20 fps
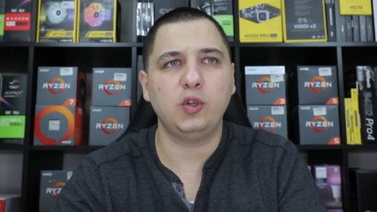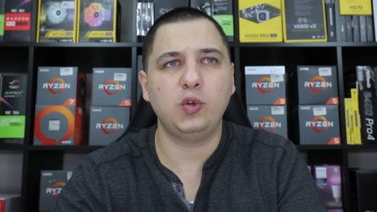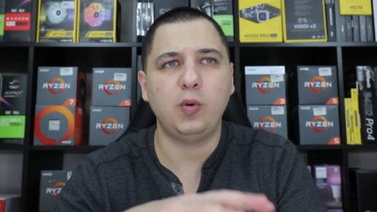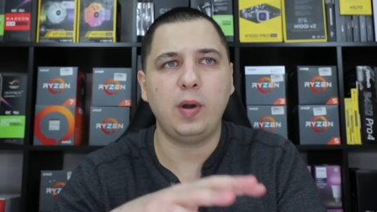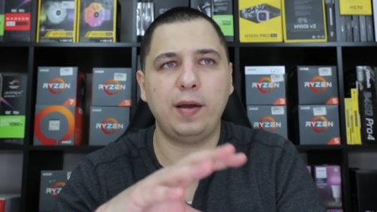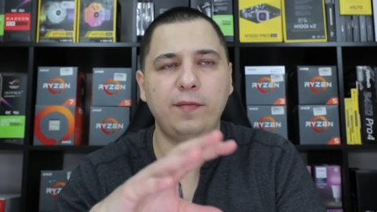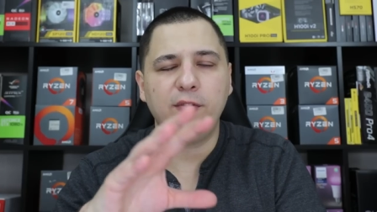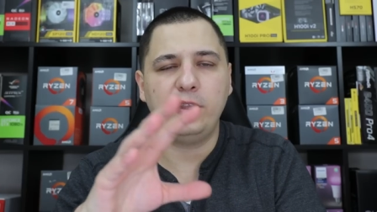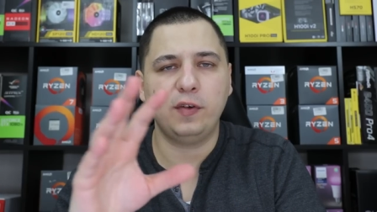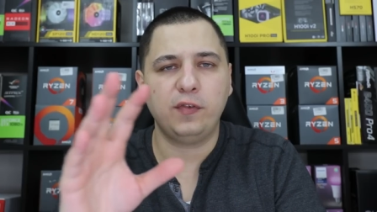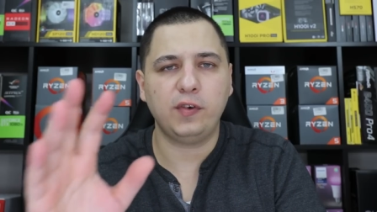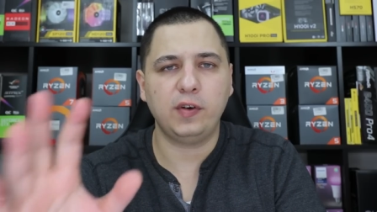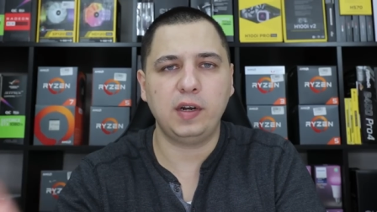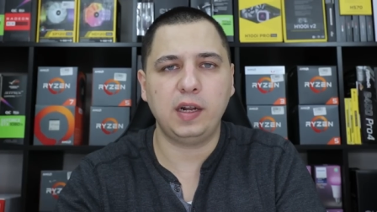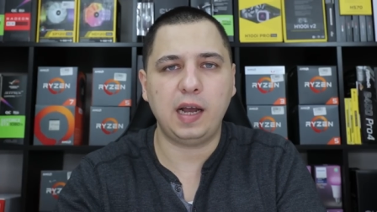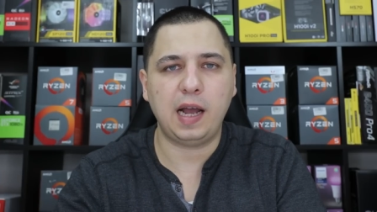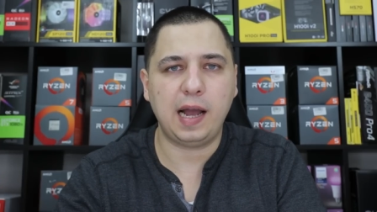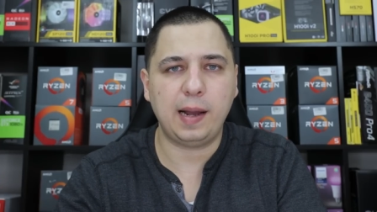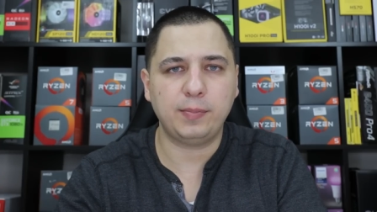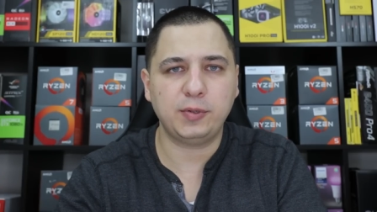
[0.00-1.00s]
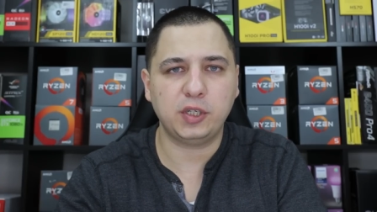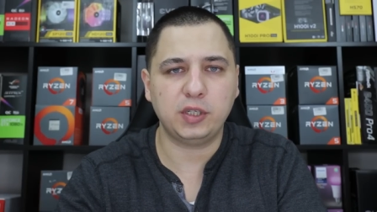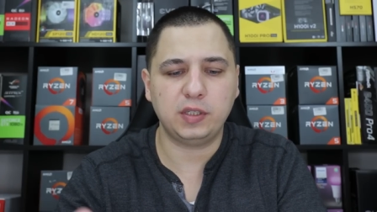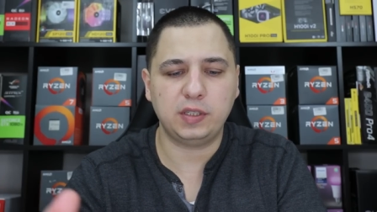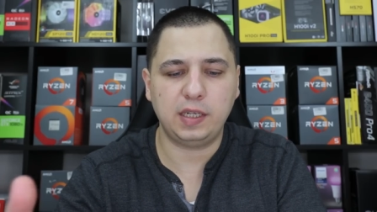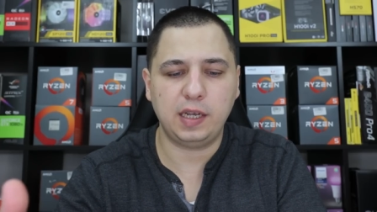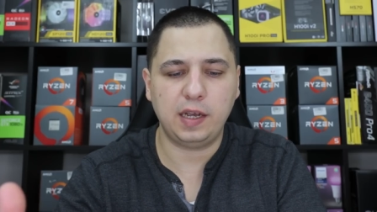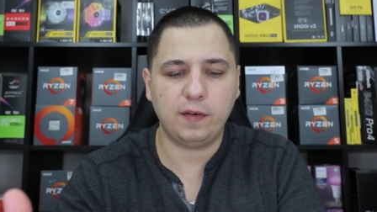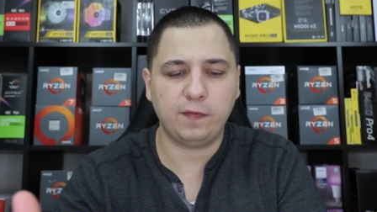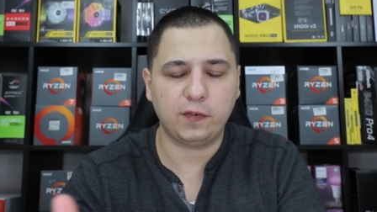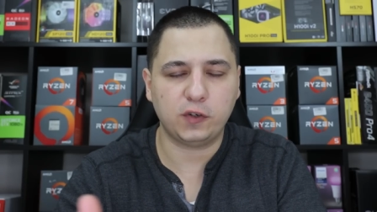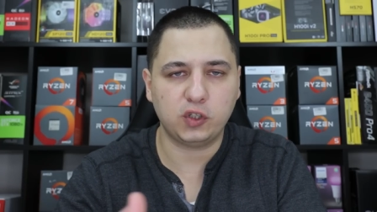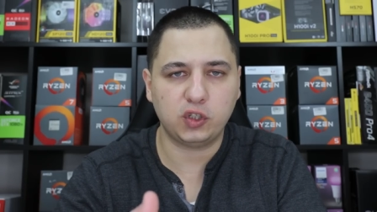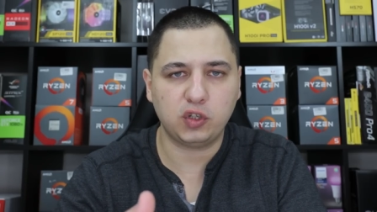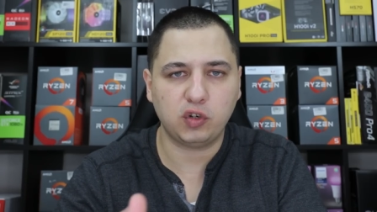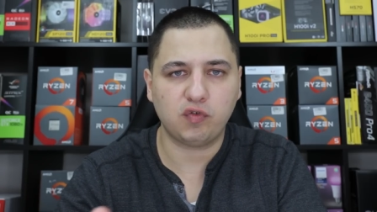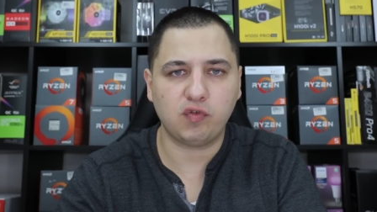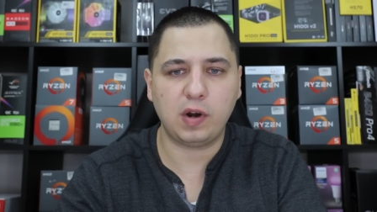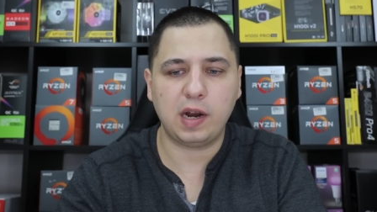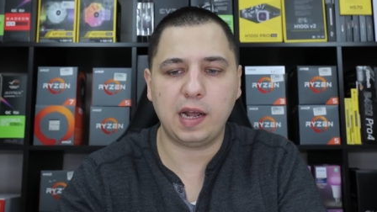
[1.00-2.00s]
You have different uh, options there for
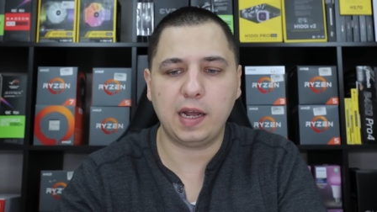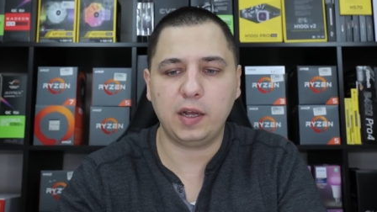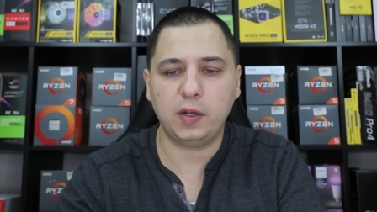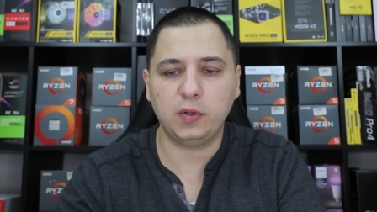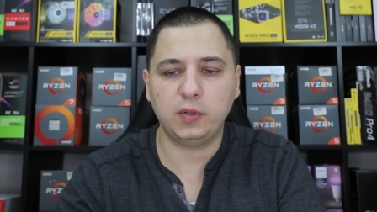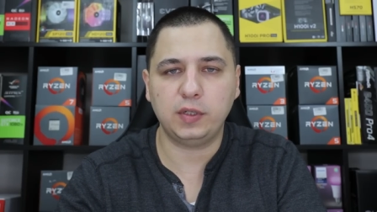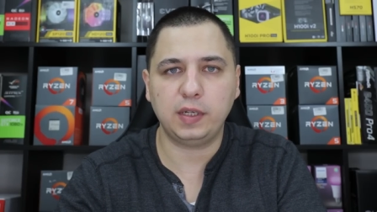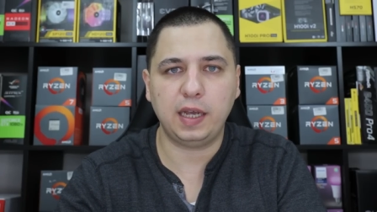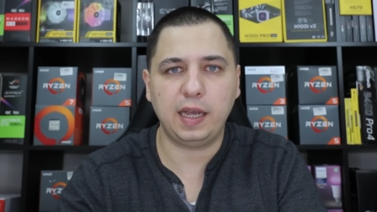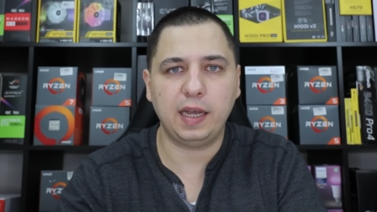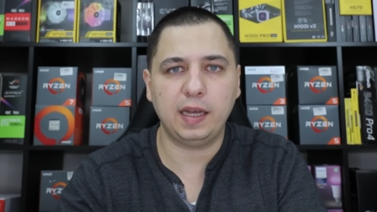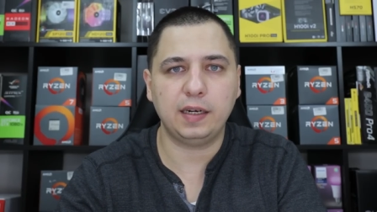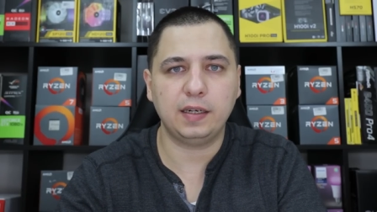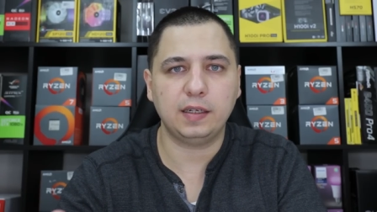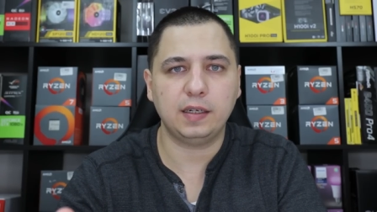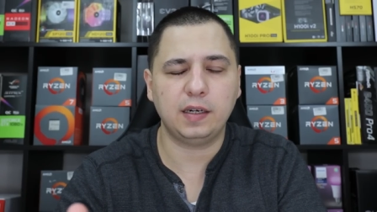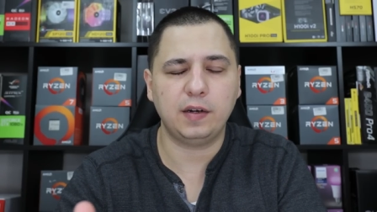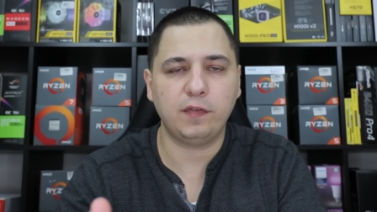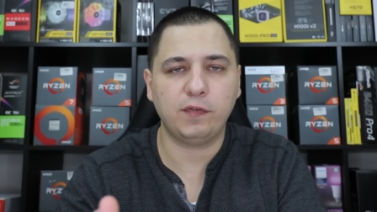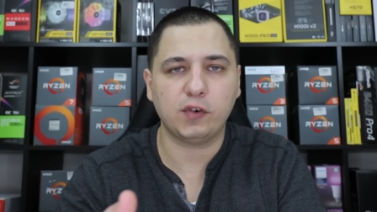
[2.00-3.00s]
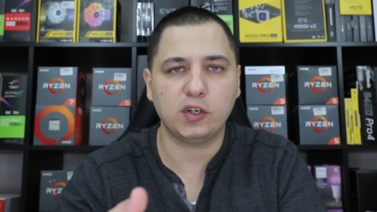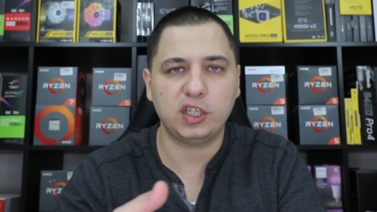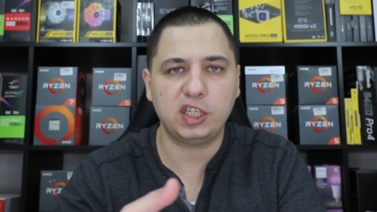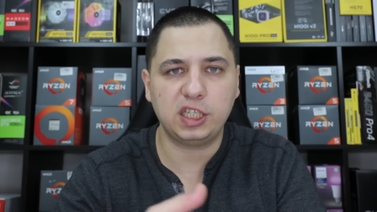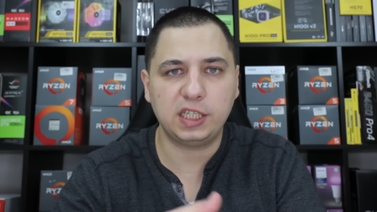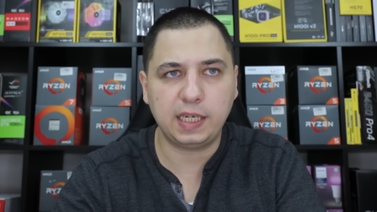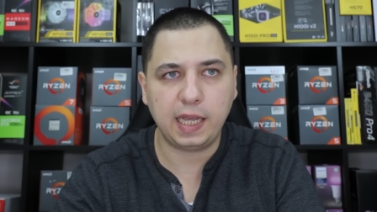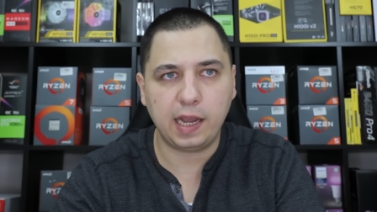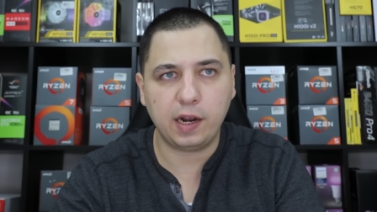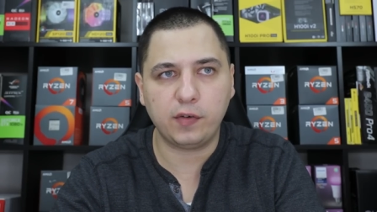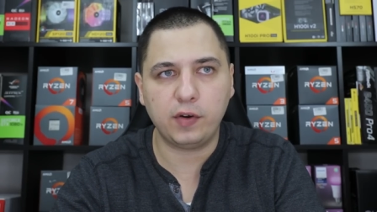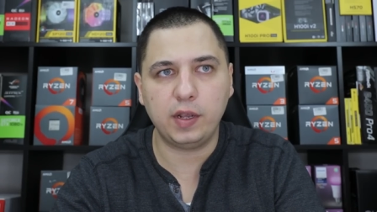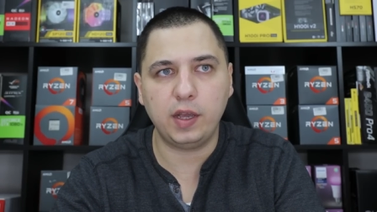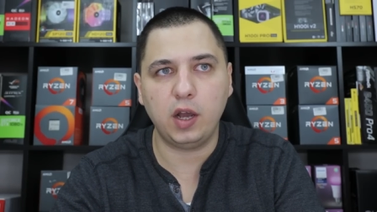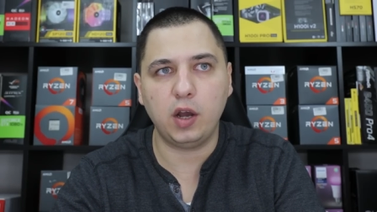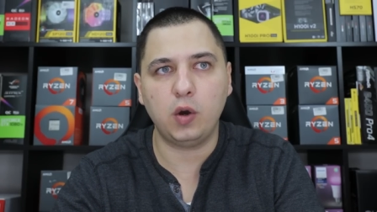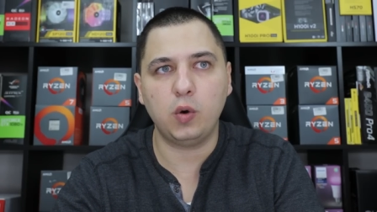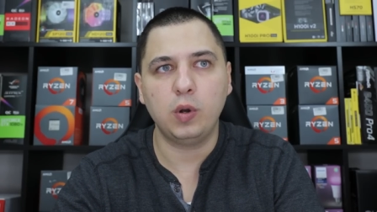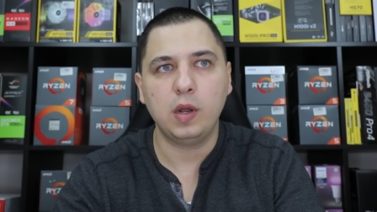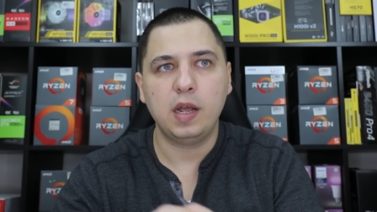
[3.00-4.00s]
surround and uh, for
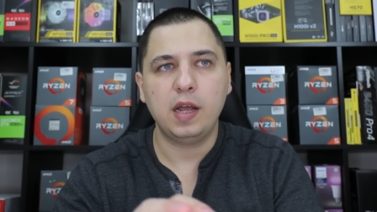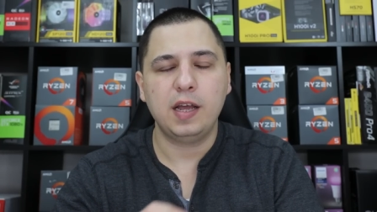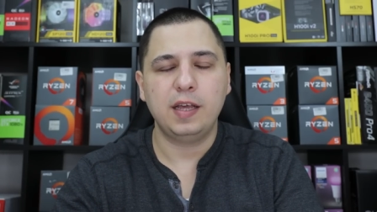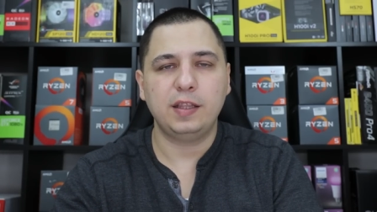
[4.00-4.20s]
stereo.